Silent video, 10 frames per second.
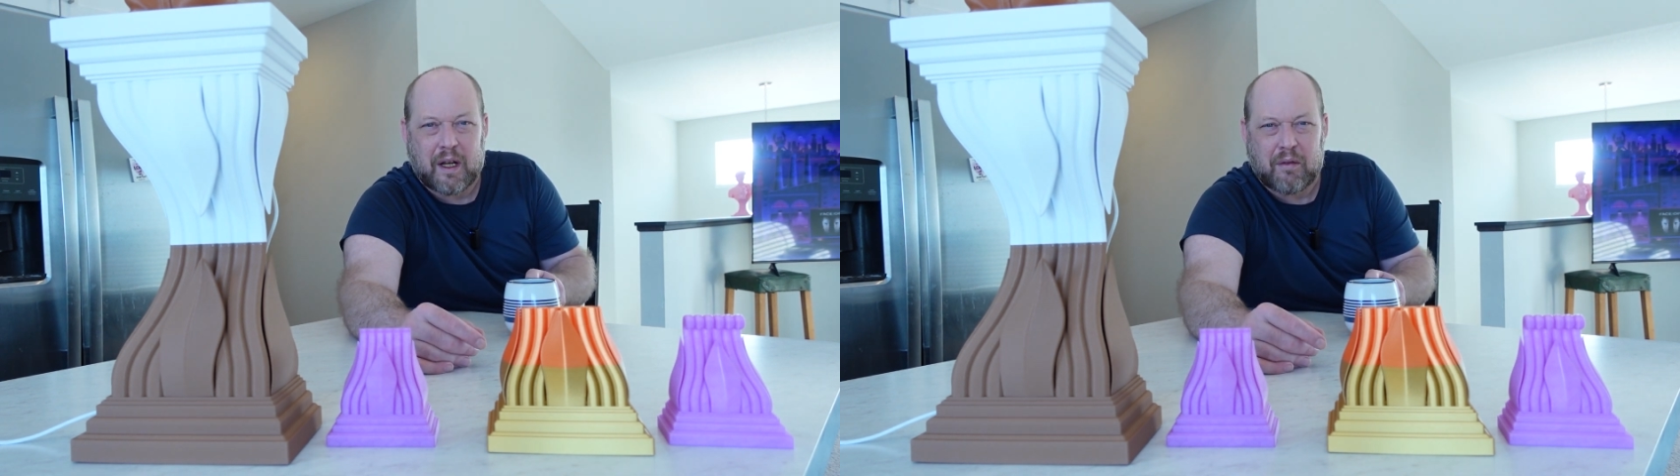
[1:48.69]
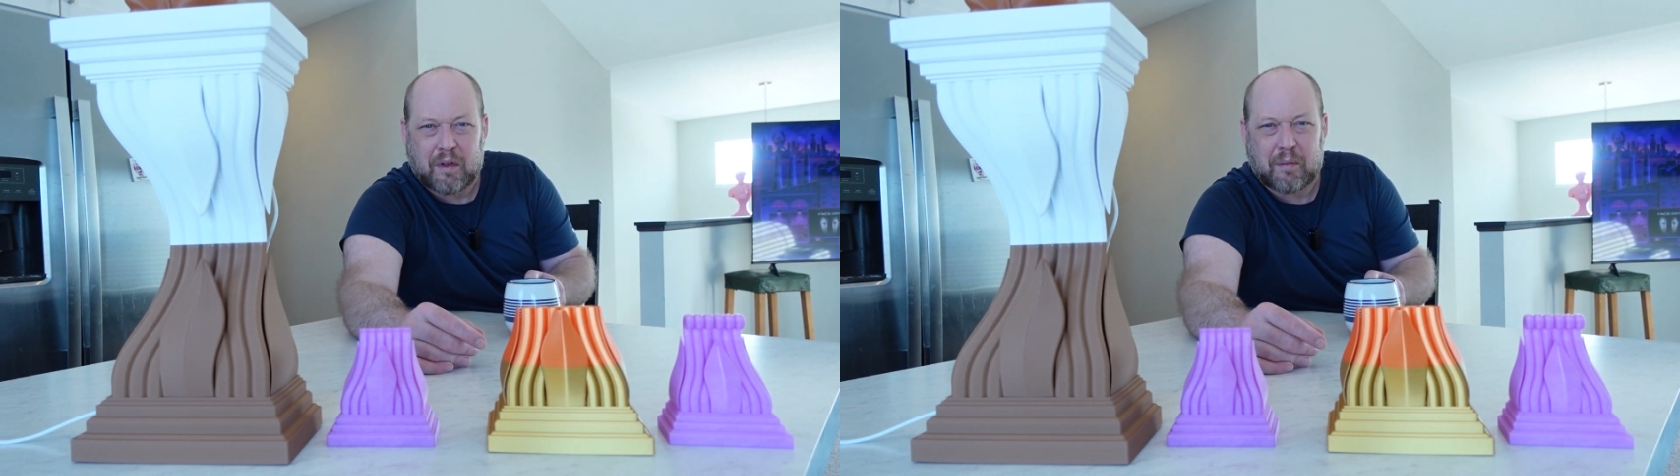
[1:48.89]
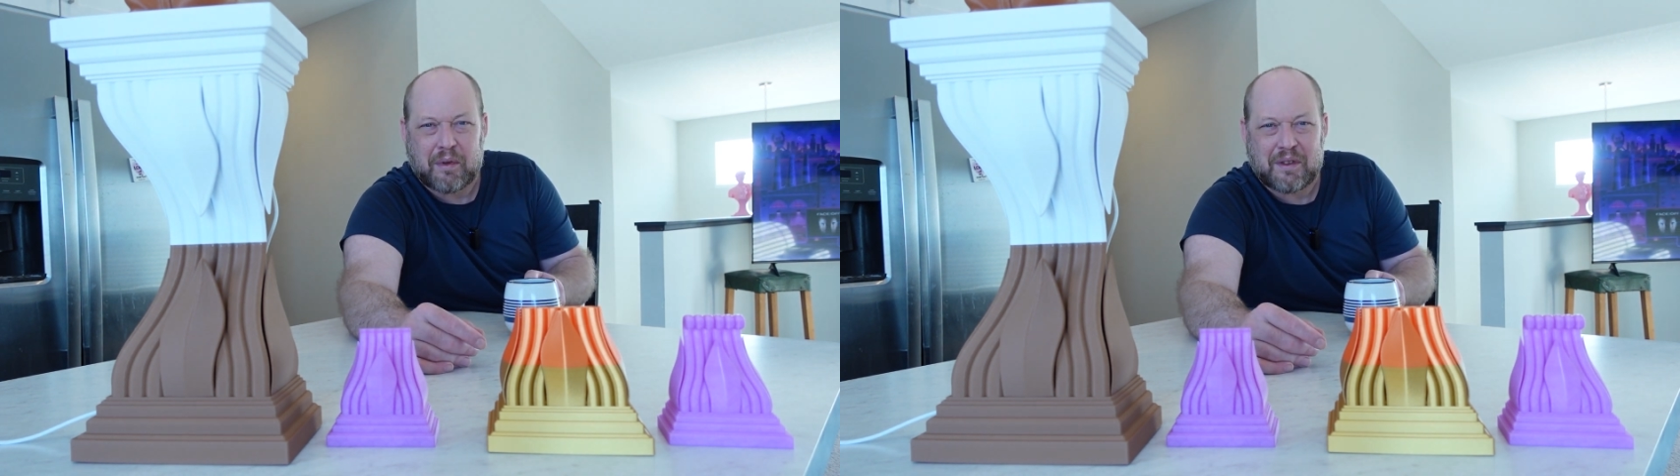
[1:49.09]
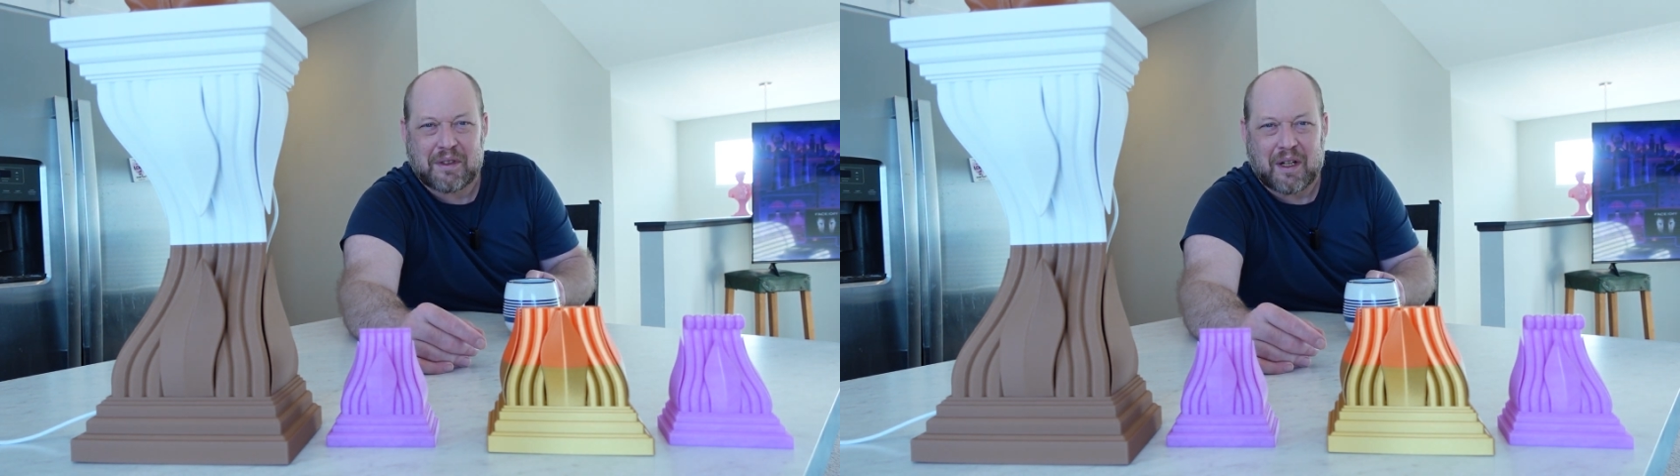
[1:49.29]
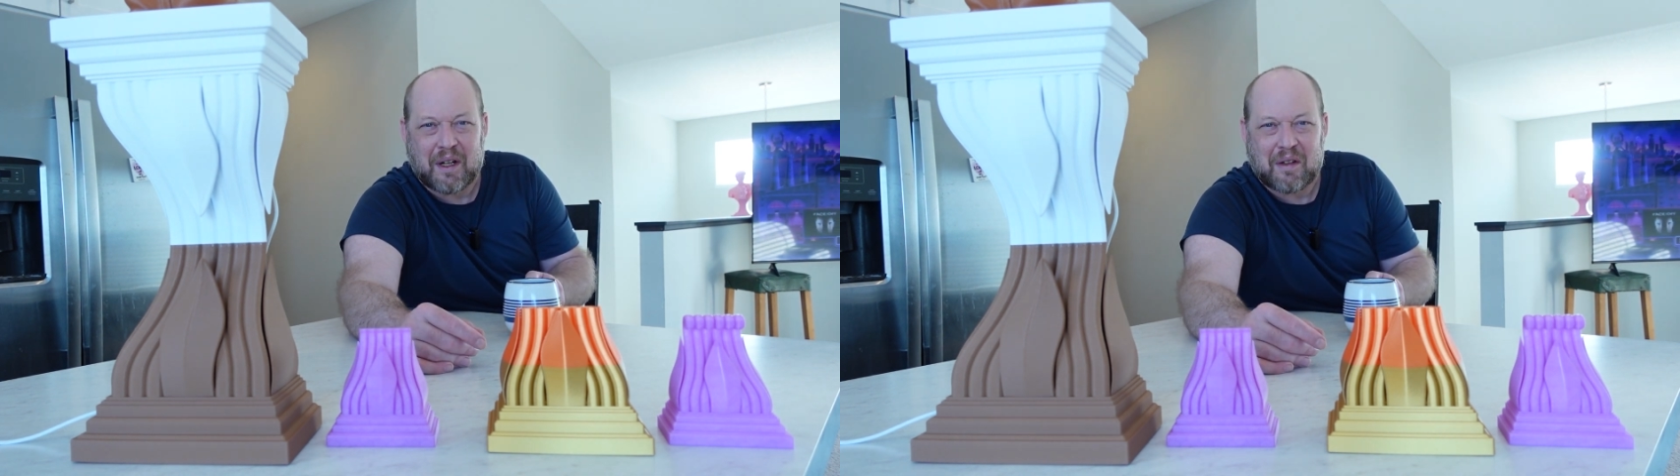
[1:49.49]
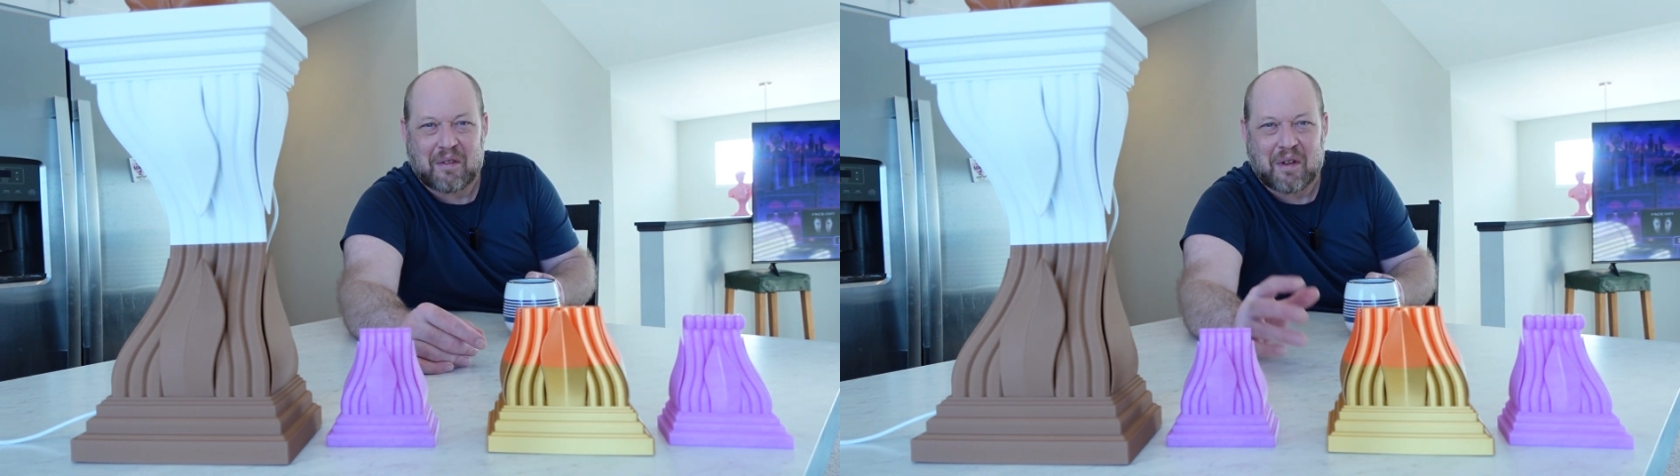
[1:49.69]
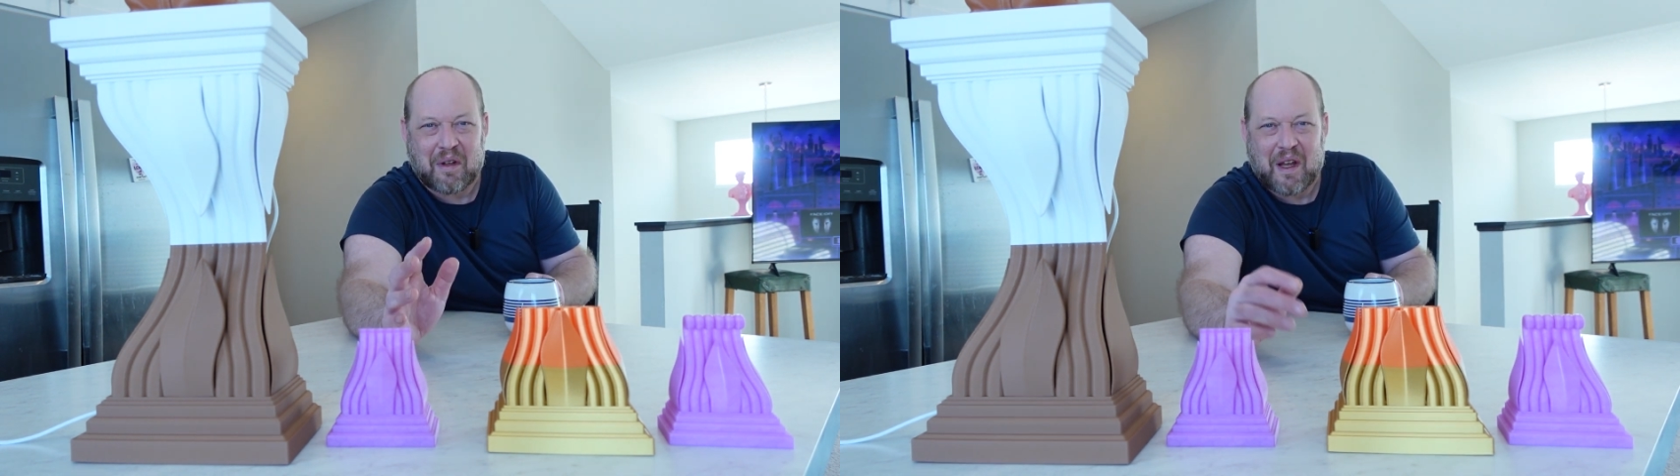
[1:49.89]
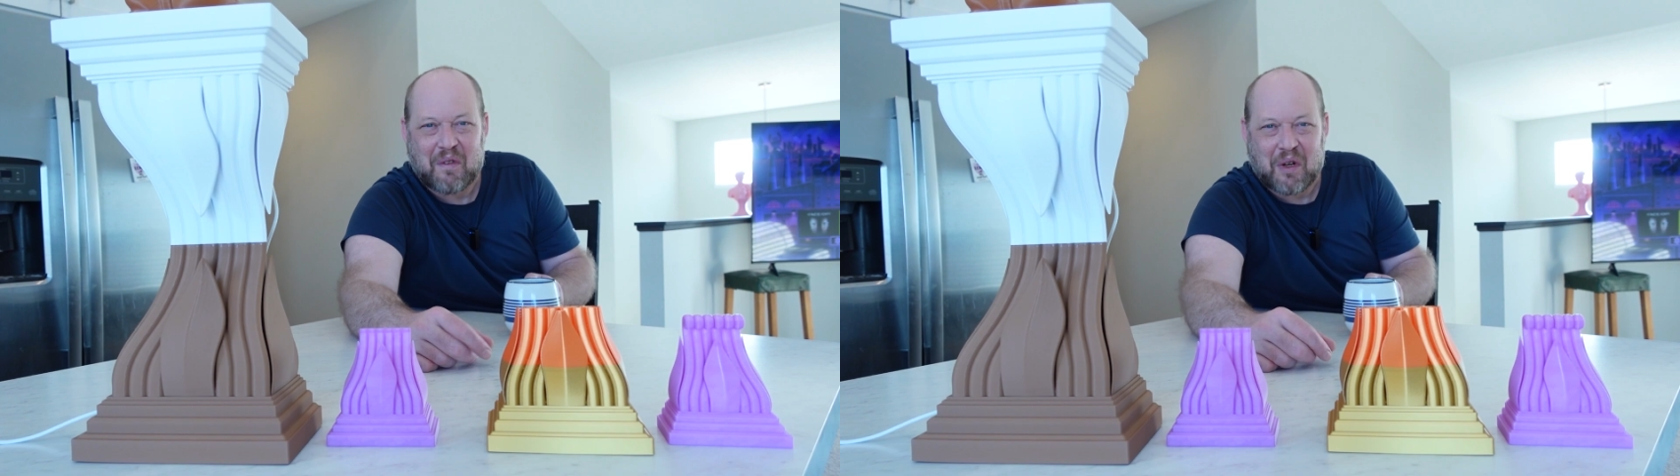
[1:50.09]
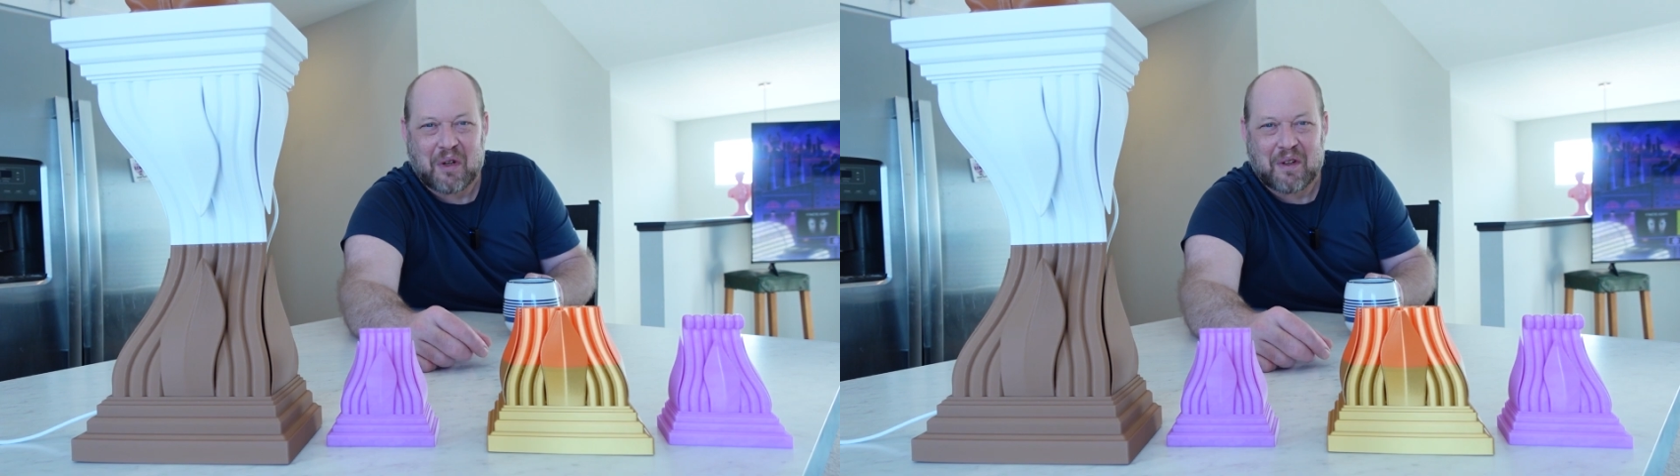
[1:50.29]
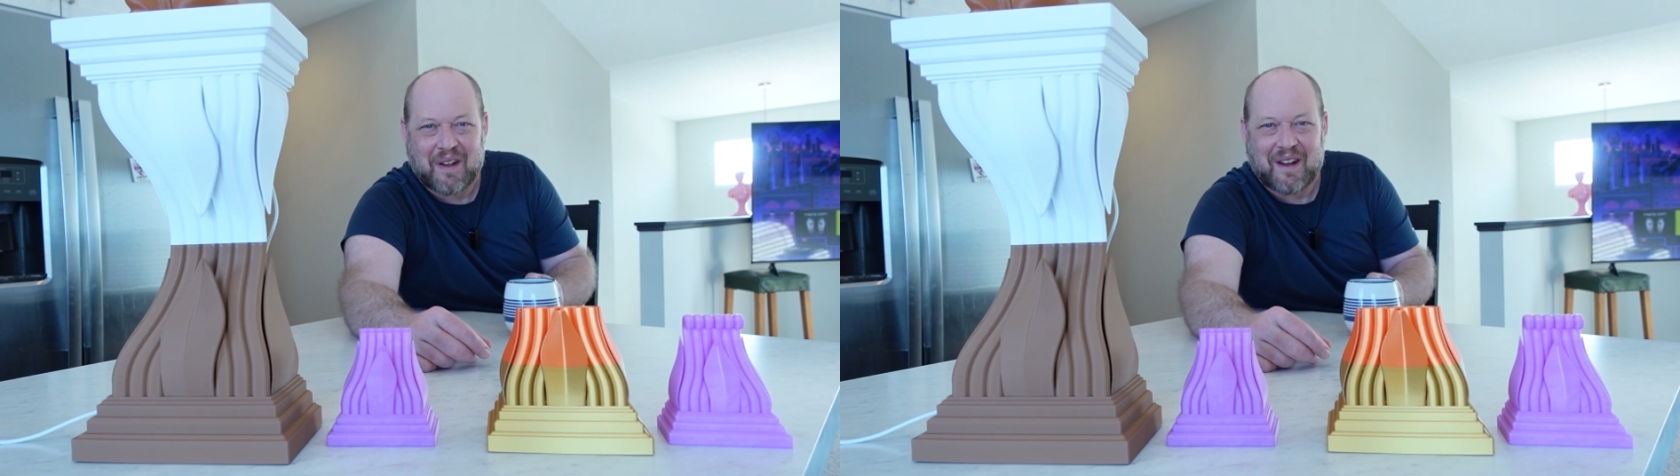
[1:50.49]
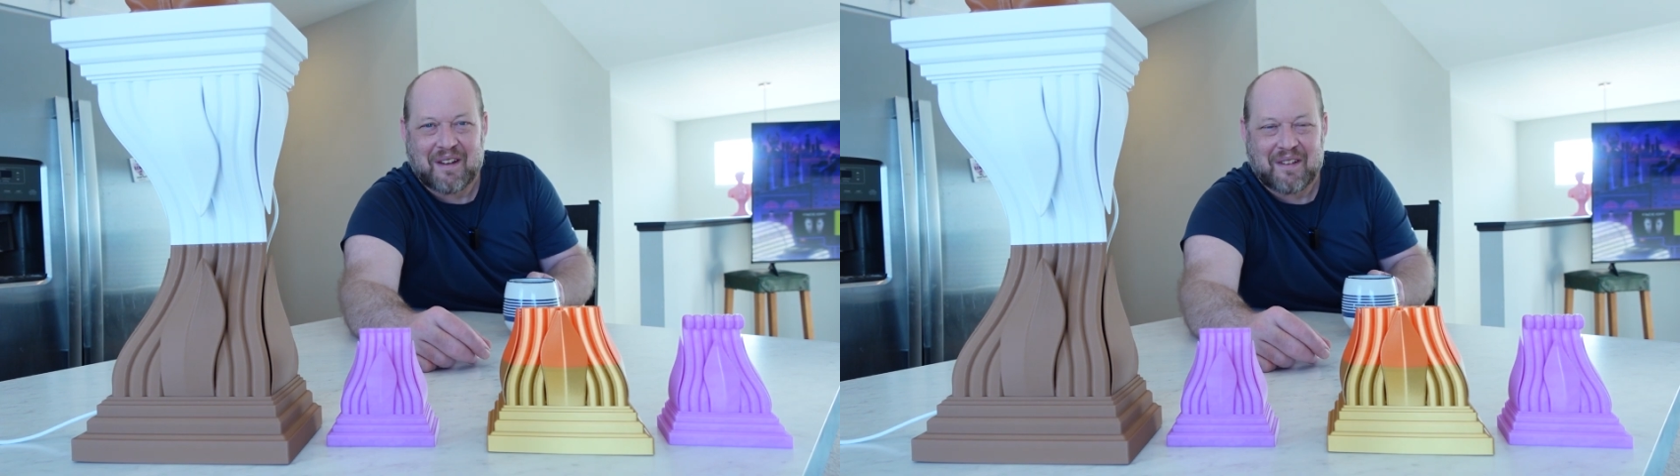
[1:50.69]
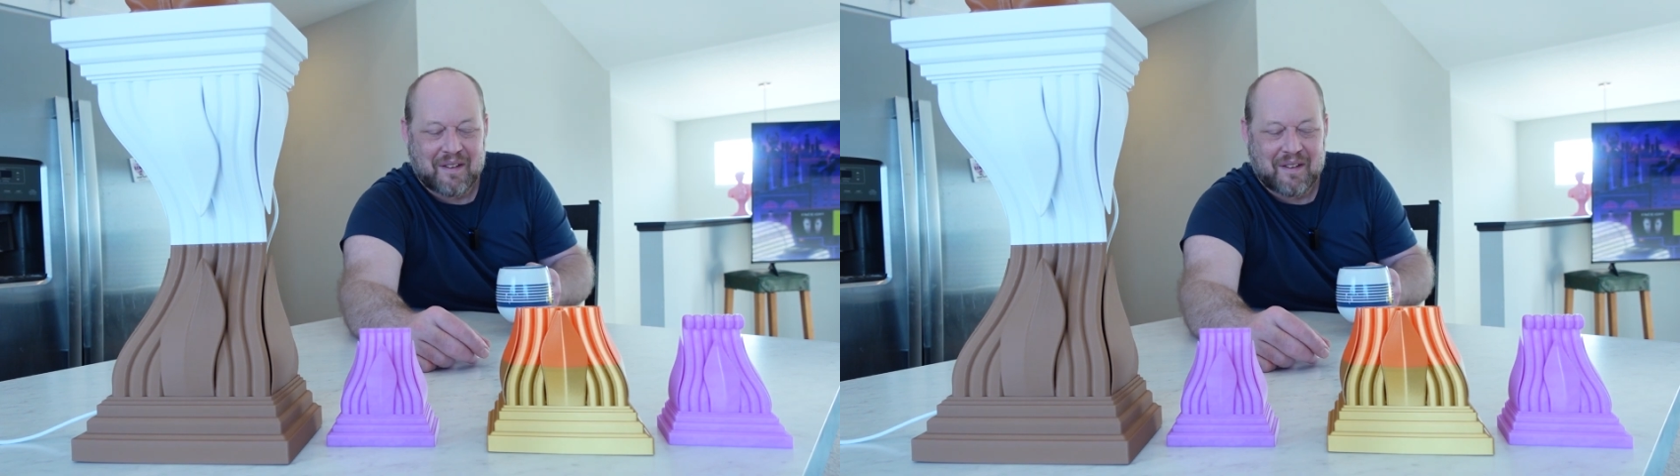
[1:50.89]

I really appreciate it, and have a good day.